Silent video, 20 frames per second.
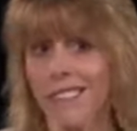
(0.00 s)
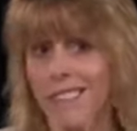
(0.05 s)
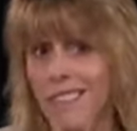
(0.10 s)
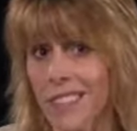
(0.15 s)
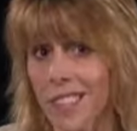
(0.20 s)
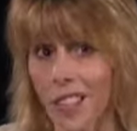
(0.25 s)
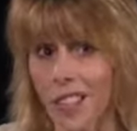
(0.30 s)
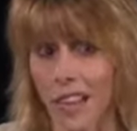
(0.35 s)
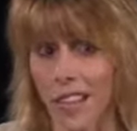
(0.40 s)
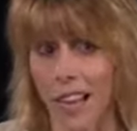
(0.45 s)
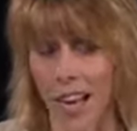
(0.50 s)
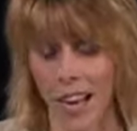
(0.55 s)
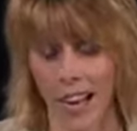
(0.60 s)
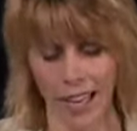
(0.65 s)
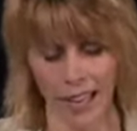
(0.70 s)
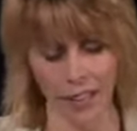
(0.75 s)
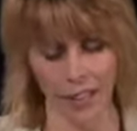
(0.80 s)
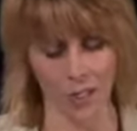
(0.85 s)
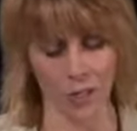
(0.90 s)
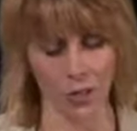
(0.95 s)
Till you
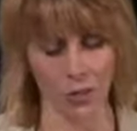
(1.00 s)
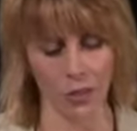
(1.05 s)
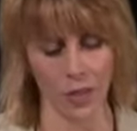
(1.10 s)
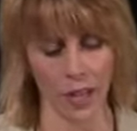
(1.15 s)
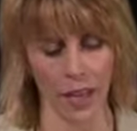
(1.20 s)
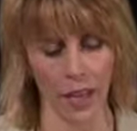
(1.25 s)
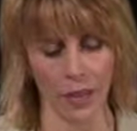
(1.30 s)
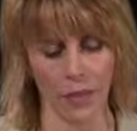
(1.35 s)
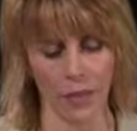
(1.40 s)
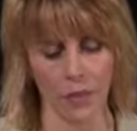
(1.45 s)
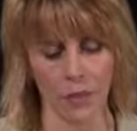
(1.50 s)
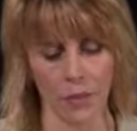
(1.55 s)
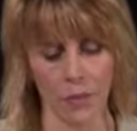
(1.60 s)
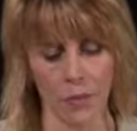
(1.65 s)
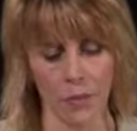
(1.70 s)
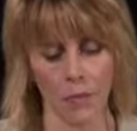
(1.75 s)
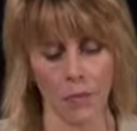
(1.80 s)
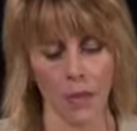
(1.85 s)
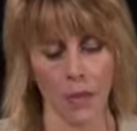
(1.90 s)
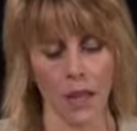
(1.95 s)
die, so for life.
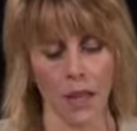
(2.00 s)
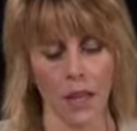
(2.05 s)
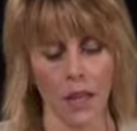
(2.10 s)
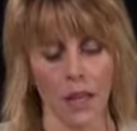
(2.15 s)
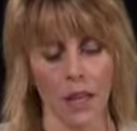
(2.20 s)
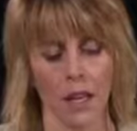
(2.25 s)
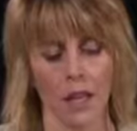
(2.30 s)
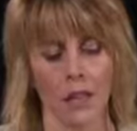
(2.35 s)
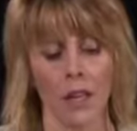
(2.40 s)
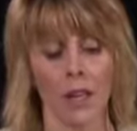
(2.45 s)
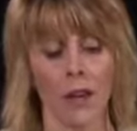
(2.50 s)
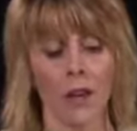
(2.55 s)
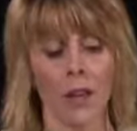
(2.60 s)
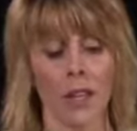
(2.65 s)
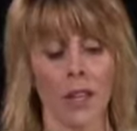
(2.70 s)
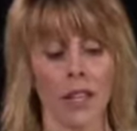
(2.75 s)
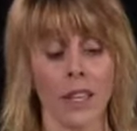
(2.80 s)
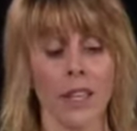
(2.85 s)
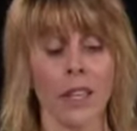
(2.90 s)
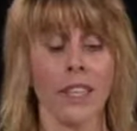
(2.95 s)
There
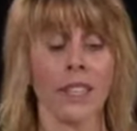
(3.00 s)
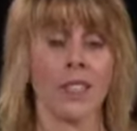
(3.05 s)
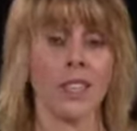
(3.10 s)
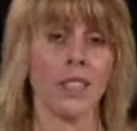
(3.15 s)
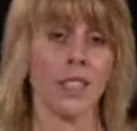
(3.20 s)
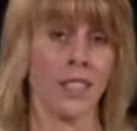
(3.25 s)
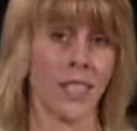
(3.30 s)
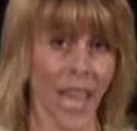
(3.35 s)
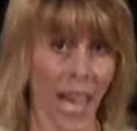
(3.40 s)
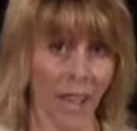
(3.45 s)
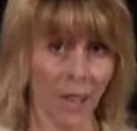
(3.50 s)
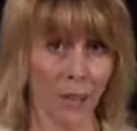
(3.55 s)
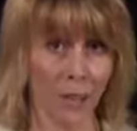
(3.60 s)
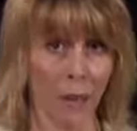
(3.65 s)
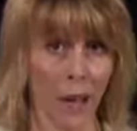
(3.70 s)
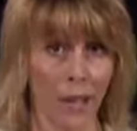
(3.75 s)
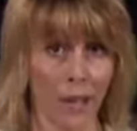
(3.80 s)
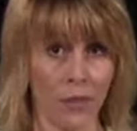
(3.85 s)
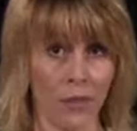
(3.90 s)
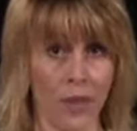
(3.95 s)
is a death
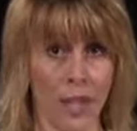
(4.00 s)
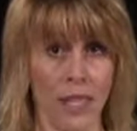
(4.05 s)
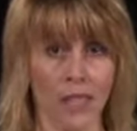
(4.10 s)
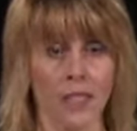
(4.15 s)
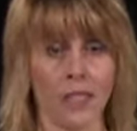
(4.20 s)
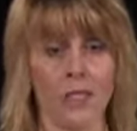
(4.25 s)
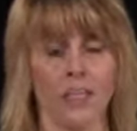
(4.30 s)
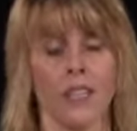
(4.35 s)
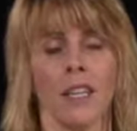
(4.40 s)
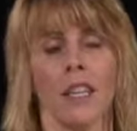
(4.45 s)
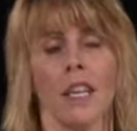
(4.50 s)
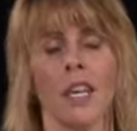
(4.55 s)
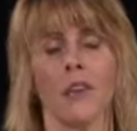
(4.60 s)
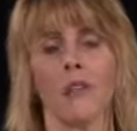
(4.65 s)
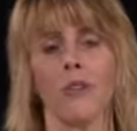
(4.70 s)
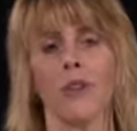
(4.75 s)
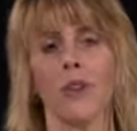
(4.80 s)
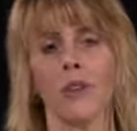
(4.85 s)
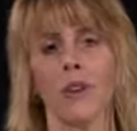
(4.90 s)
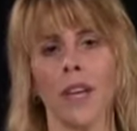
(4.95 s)
benefit.
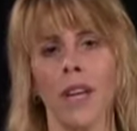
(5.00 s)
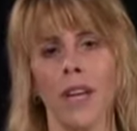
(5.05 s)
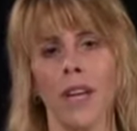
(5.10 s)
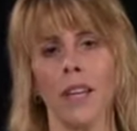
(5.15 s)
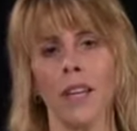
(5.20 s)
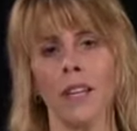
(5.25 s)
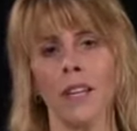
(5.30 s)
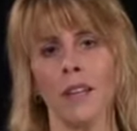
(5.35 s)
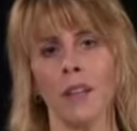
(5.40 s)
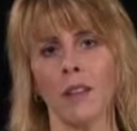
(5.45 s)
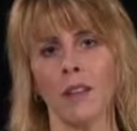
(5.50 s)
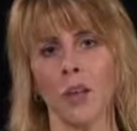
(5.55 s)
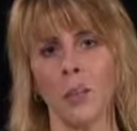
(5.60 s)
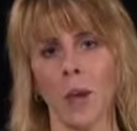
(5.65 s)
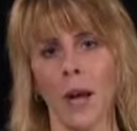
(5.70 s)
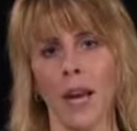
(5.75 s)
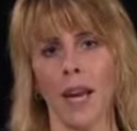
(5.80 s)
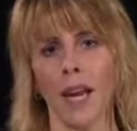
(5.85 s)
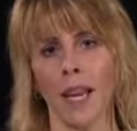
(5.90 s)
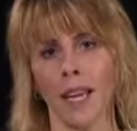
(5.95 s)
If you're in the
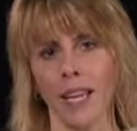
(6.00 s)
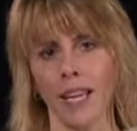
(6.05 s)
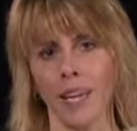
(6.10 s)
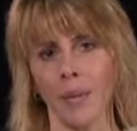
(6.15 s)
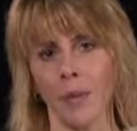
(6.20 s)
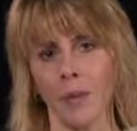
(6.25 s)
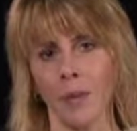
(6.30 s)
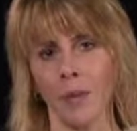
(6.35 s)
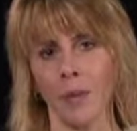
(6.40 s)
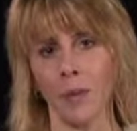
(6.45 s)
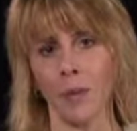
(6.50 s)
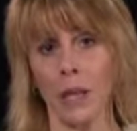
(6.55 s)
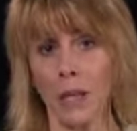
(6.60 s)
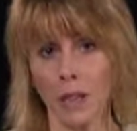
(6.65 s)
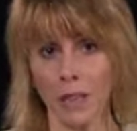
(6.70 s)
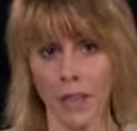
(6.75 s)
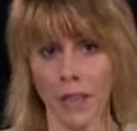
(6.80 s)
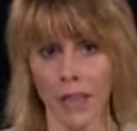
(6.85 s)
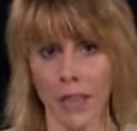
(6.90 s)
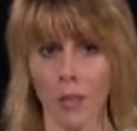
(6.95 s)
pay-in
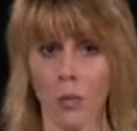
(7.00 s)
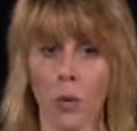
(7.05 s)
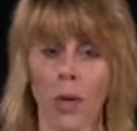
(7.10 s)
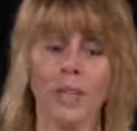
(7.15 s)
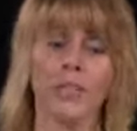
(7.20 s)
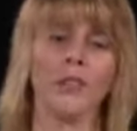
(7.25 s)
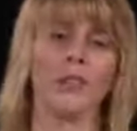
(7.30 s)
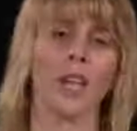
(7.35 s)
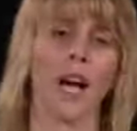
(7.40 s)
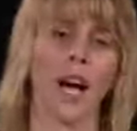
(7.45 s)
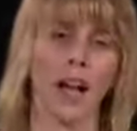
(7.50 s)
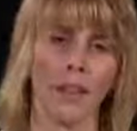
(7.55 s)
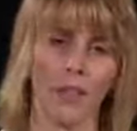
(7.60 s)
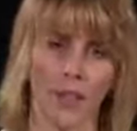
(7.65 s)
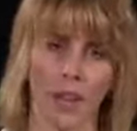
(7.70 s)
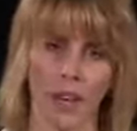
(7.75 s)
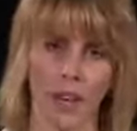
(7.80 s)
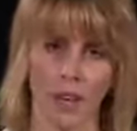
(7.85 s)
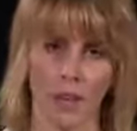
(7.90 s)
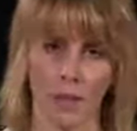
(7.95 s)
period, when you die,
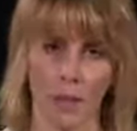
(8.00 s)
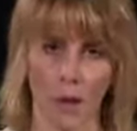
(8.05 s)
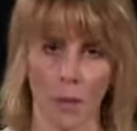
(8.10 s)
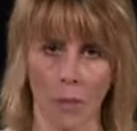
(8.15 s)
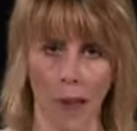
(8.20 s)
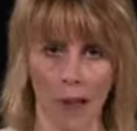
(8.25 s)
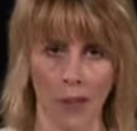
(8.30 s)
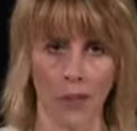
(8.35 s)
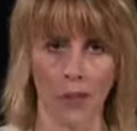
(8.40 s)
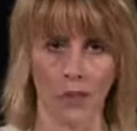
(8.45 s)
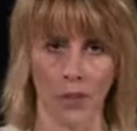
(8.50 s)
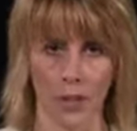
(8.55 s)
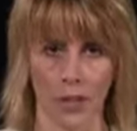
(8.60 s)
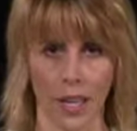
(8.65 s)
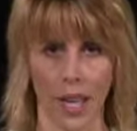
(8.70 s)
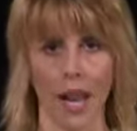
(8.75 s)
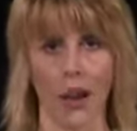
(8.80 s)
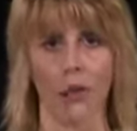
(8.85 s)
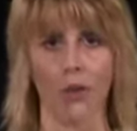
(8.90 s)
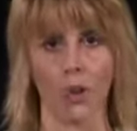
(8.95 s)
the amount of your
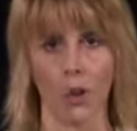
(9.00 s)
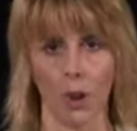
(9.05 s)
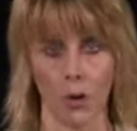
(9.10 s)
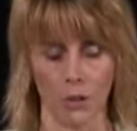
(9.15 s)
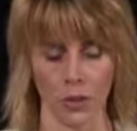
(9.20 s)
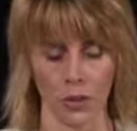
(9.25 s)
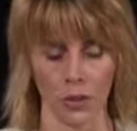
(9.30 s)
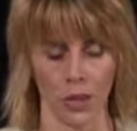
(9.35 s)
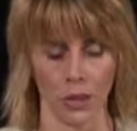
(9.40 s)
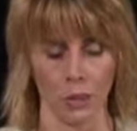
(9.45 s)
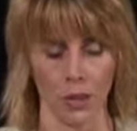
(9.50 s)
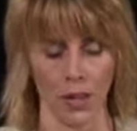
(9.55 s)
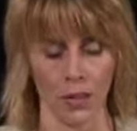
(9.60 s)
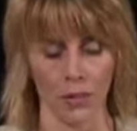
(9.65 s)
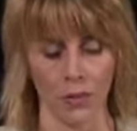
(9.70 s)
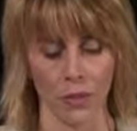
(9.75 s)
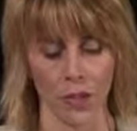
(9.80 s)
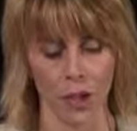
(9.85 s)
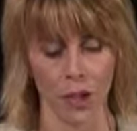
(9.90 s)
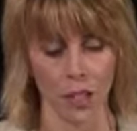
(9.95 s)
account goes to your
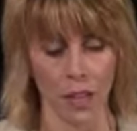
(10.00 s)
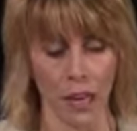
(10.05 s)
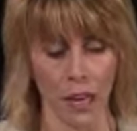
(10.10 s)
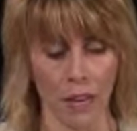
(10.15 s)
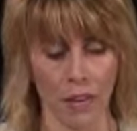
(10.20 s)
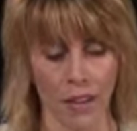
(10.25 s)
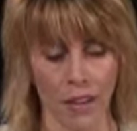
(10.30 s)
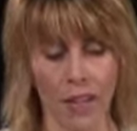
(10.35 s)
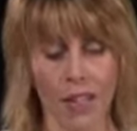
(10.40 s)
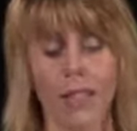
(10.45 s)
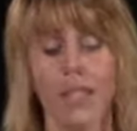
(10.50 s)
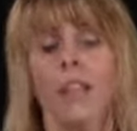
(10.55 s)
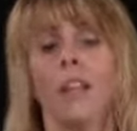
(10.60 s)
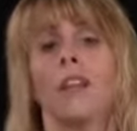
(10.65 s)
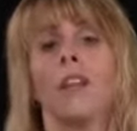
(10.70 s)
beneficiary.